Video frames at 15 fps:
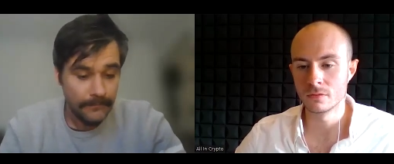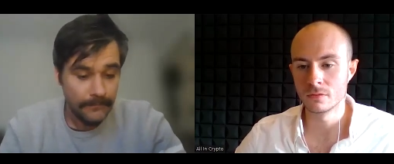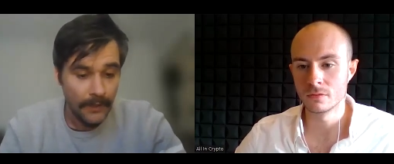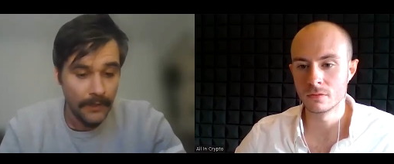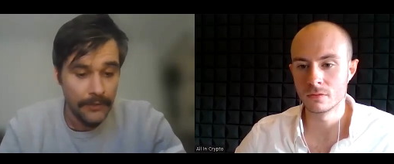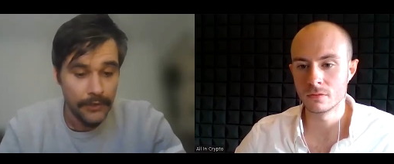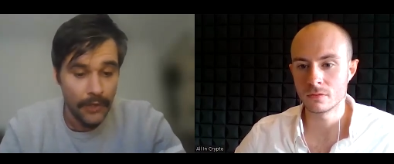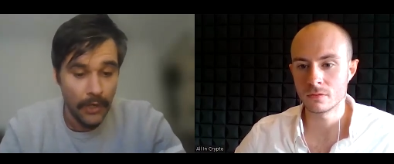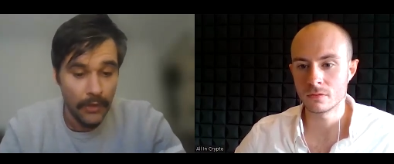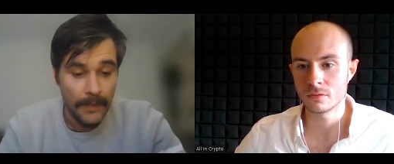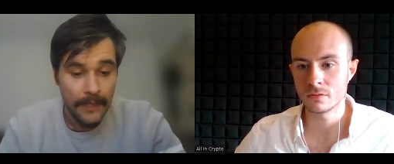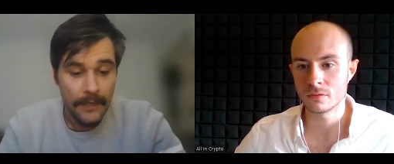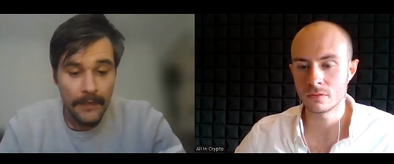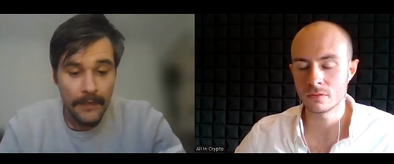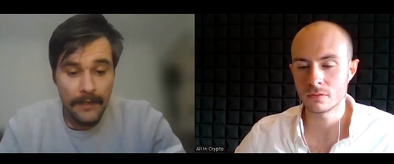Speaker 1: So
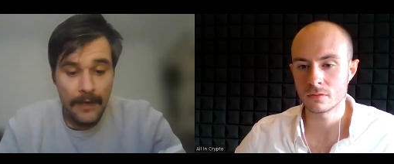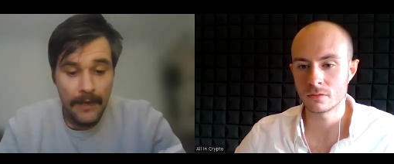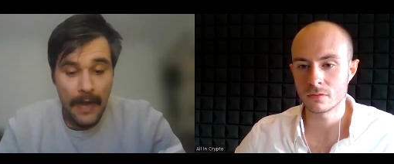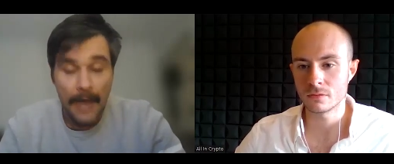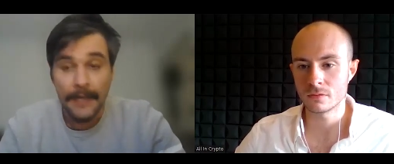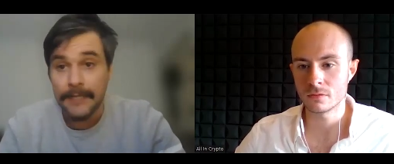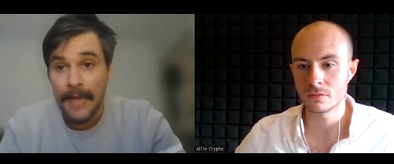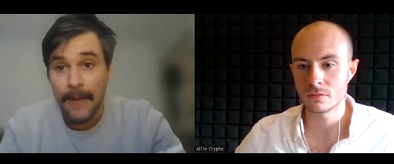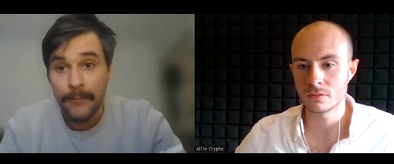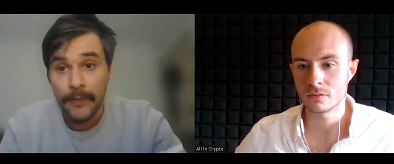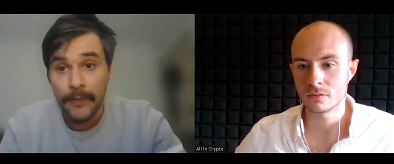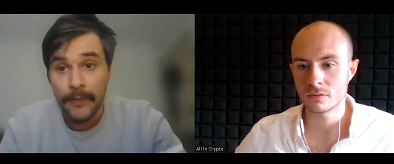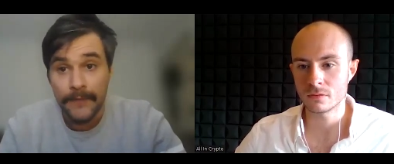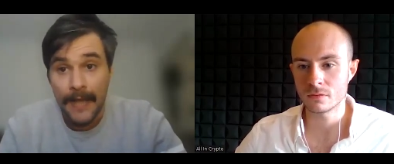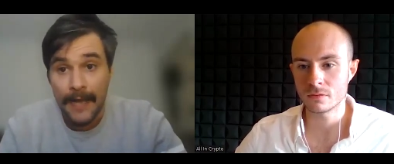an
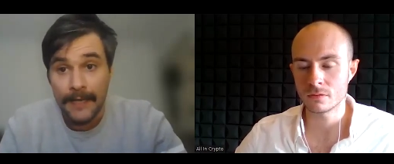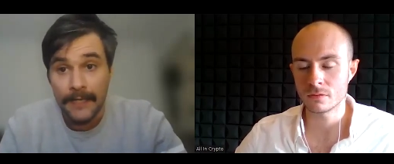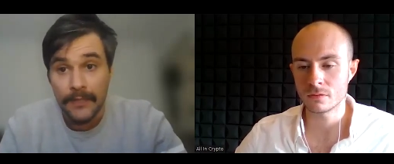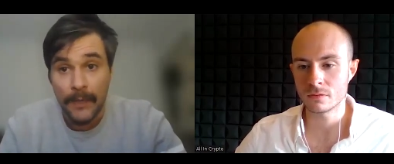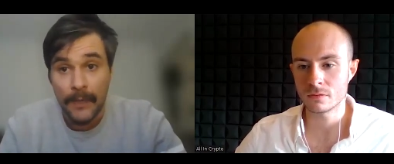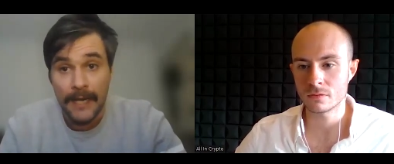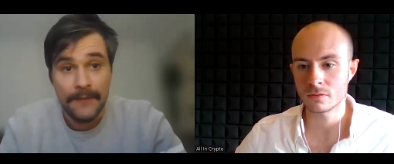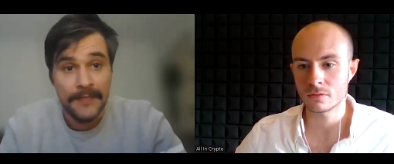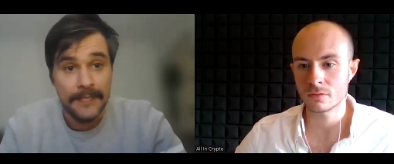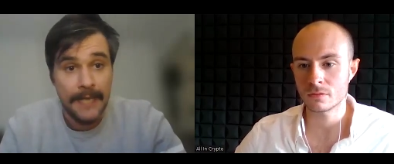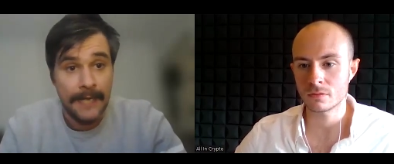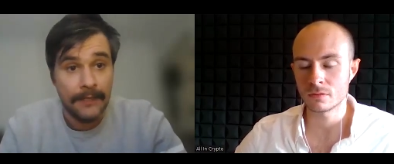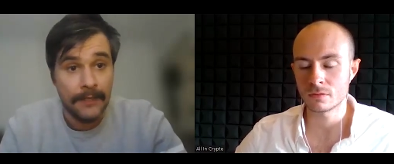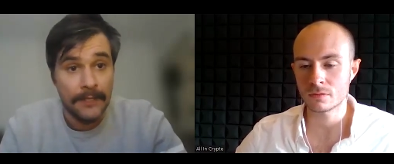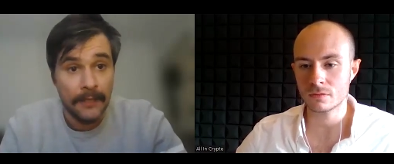example of that is we have
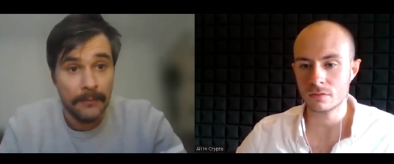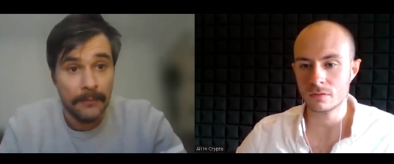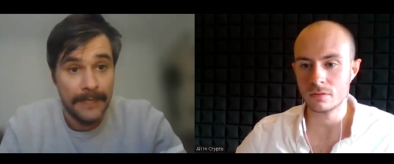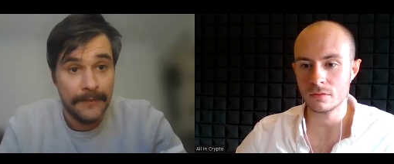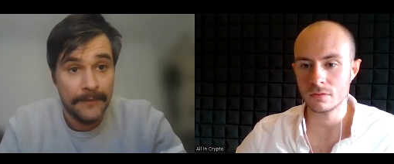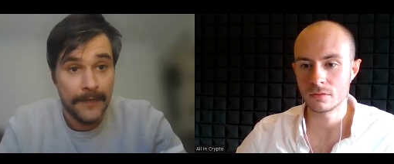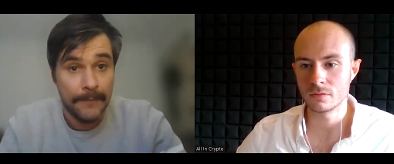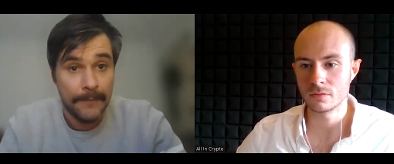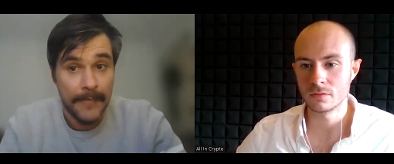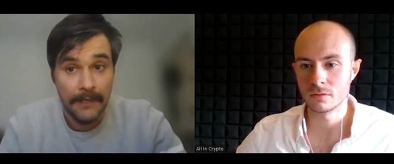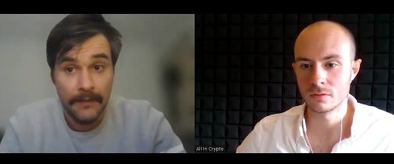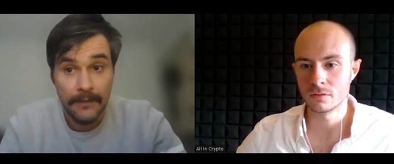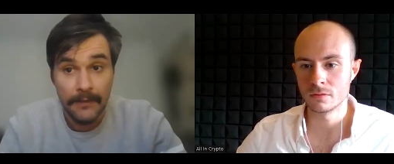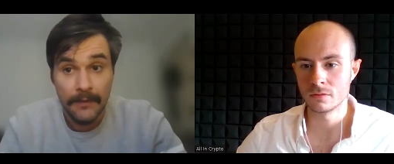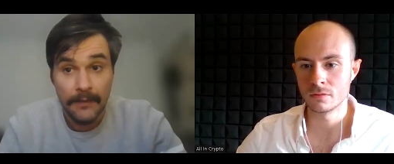stakeless LP farming.
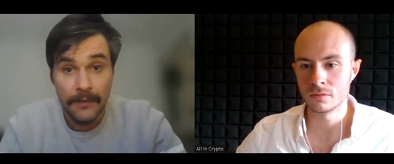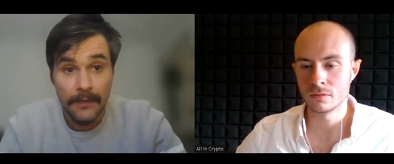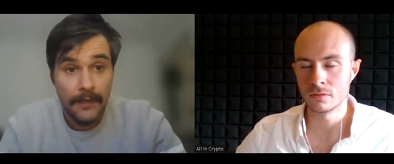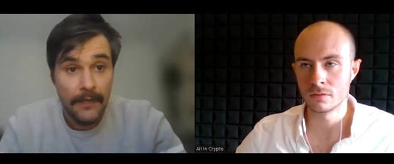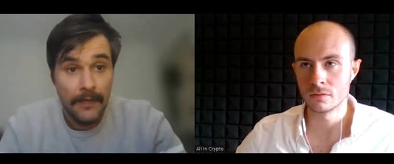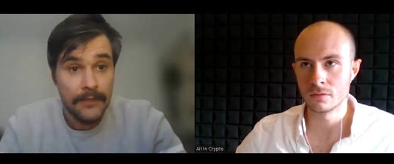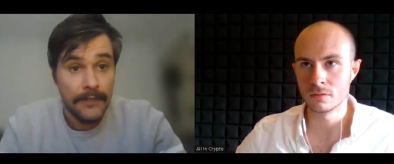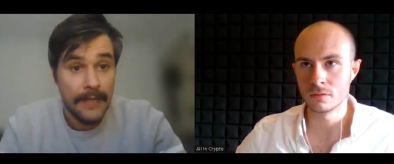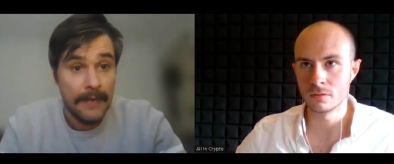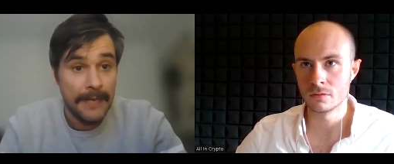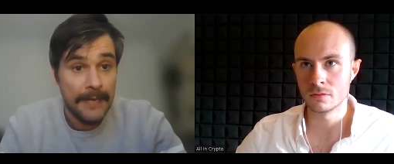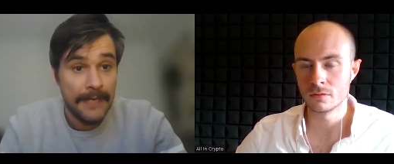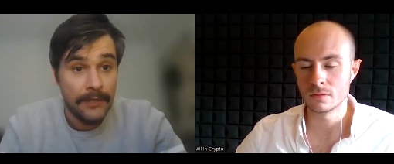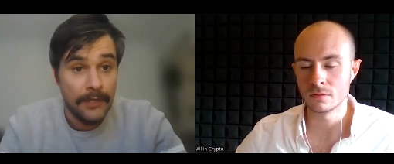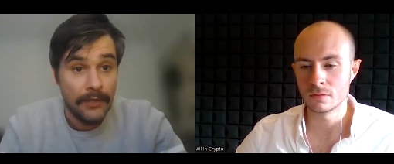So that
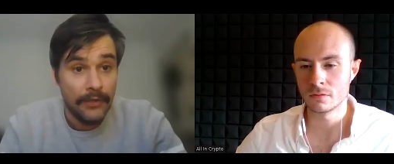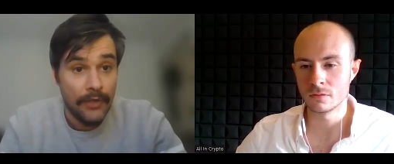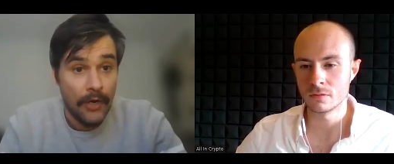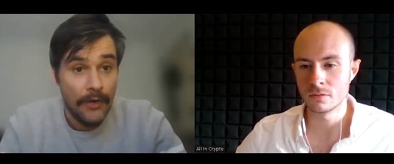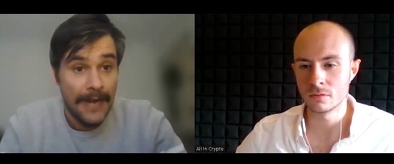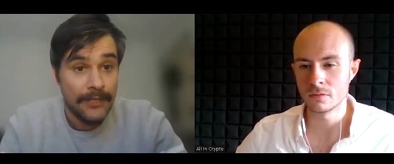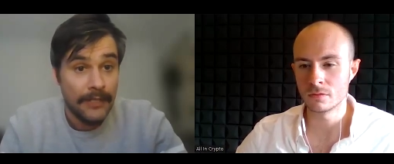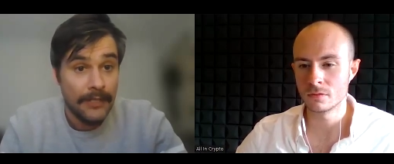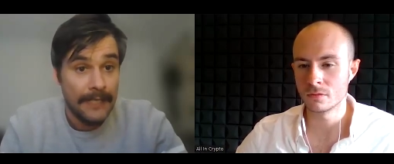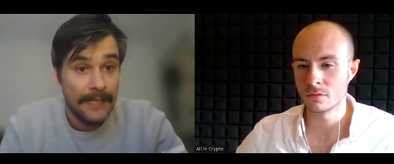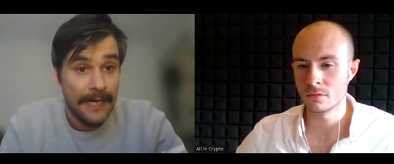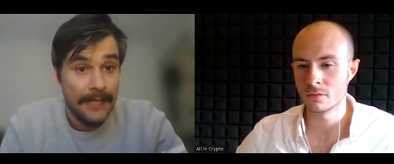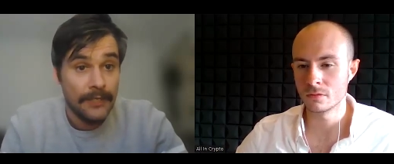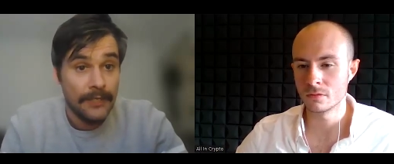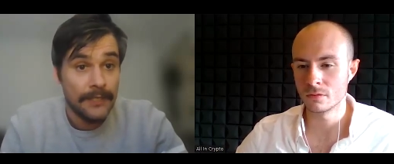means that you don't actually
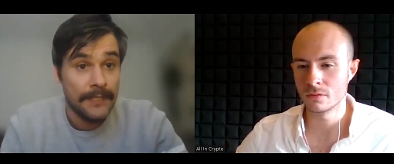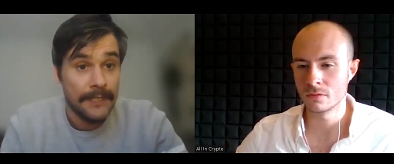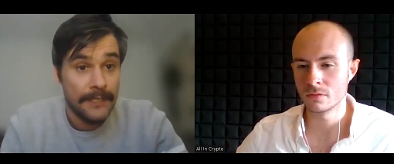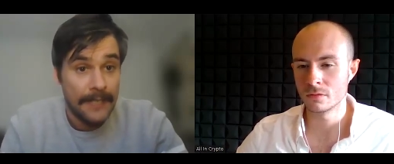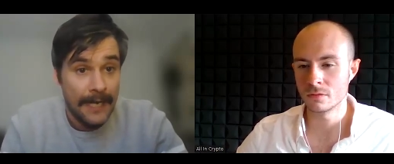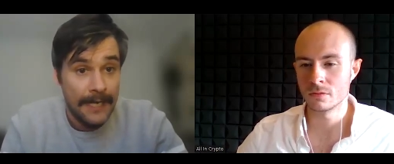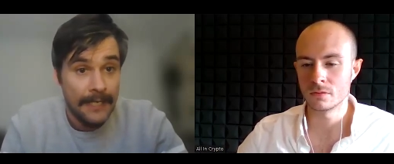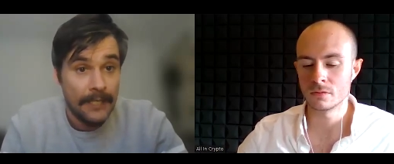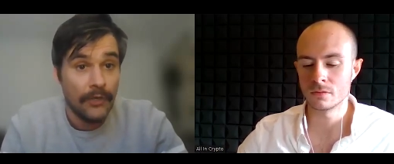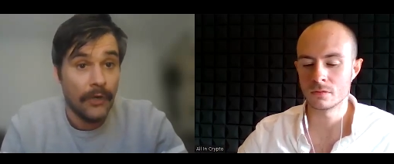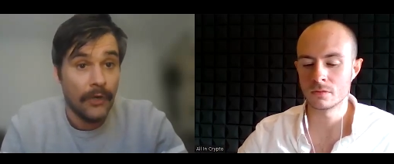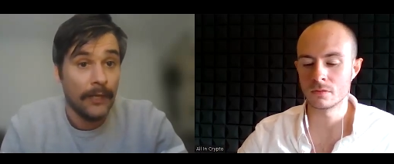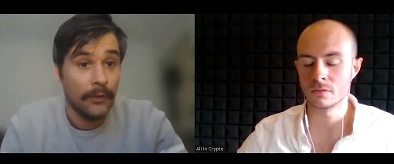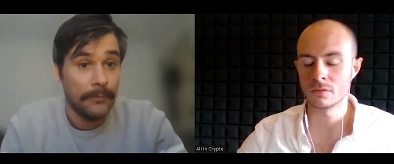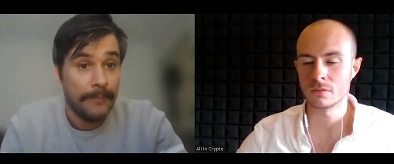need to stake
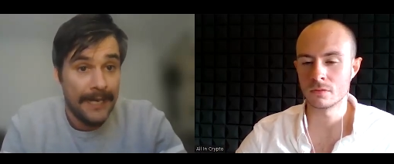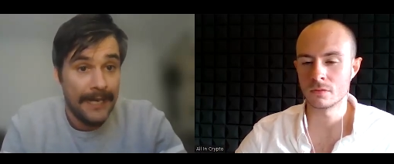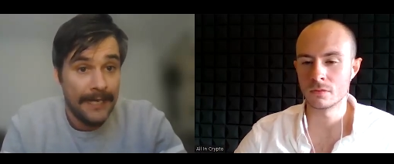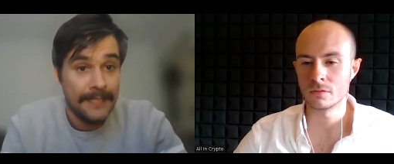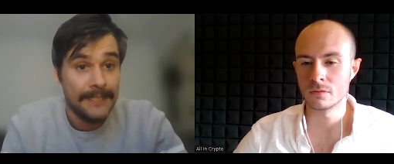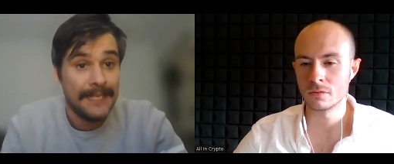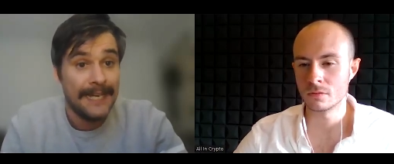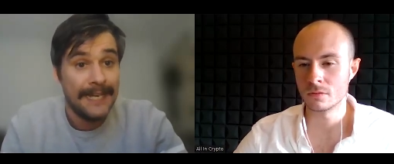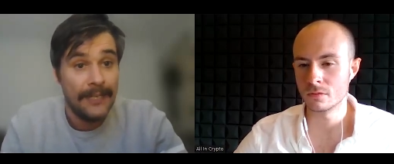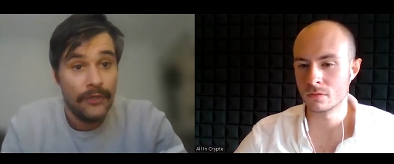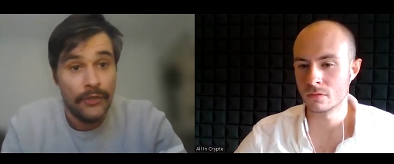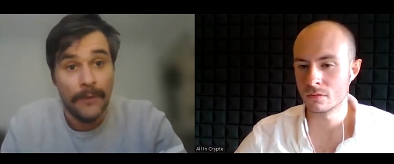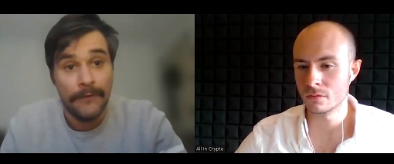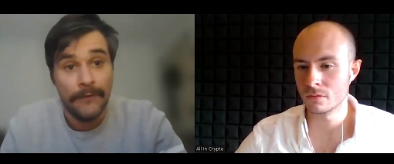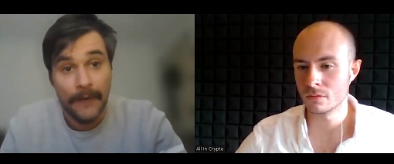your LPs into a